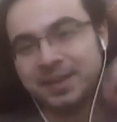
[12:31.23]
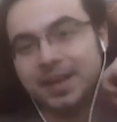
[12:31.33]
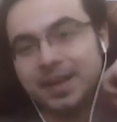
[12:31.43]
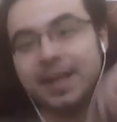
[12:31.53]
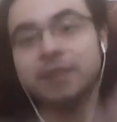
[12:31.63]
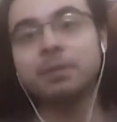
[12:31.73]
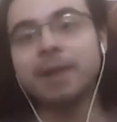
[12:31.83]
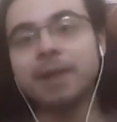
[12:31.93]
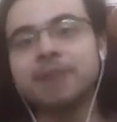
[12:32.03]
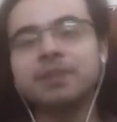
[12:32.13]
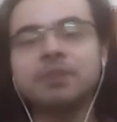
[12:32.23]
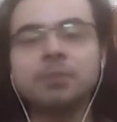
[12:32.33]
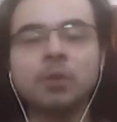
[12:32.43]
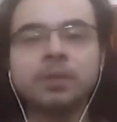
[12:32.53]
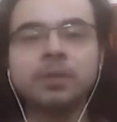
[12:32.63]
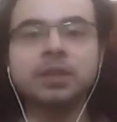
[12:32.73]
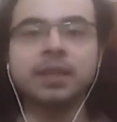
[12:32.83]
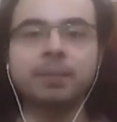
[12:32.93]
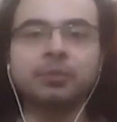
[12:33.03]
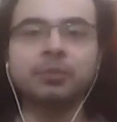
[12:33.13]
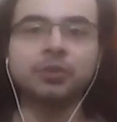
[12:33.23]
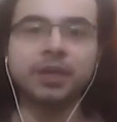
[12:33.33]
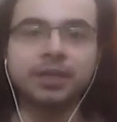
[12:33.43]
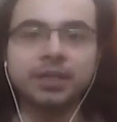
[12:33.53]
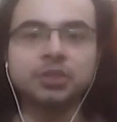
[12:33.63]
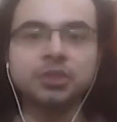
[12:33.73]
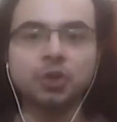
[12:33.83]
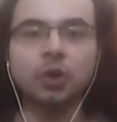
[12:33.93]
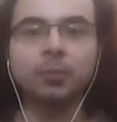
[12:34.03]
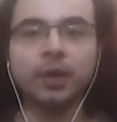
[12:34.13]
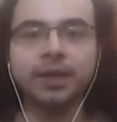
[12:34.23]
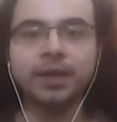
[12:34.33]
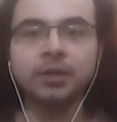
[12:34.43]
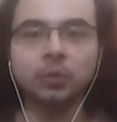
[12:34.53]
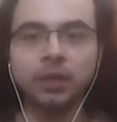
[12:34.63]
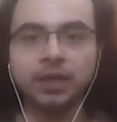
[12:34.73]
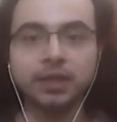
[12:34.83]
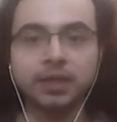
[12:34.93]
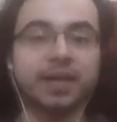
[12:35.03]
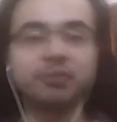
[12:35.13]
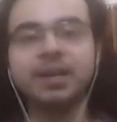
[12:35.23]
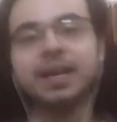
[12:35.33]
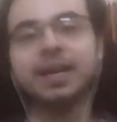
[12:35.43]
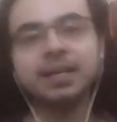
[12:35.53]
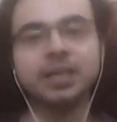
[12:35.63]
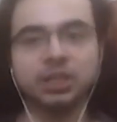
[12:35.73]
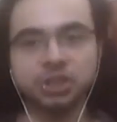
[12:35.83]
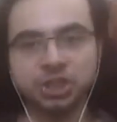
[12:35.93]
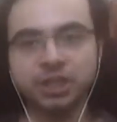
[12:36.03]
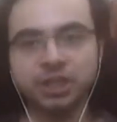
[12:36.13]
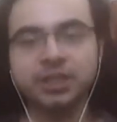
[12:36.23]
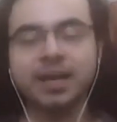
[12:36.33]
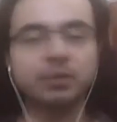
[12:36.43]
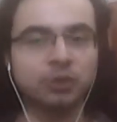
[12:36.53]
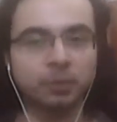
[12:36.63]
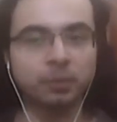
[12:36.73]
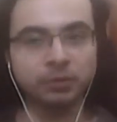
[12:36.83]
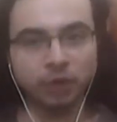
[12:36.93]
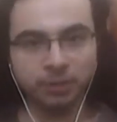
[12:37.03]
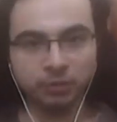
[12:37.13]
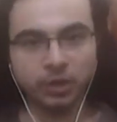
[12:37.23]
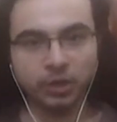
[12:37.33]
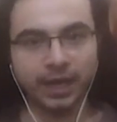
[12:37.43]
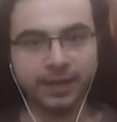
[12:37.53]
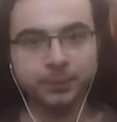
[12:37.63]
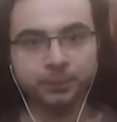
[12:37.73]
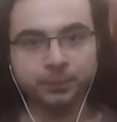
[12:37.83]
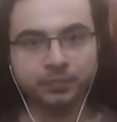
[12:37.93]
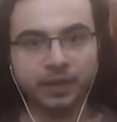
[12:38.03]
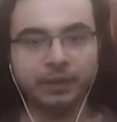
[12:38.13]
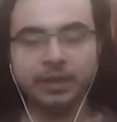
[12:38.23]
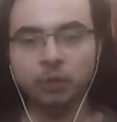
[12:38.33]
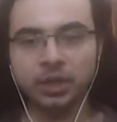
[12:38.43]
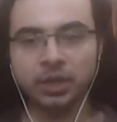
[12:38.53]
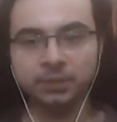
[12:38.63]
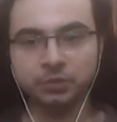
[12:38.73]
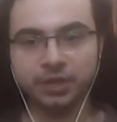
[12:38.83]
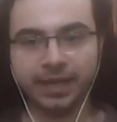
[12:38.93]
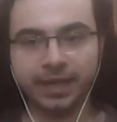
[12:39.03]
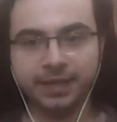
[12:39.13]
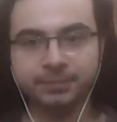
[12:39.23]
anyway, my favorite moments in episode 13, Choke Point, was Henry getting injured. I was hoping for him to die. I really want him to die.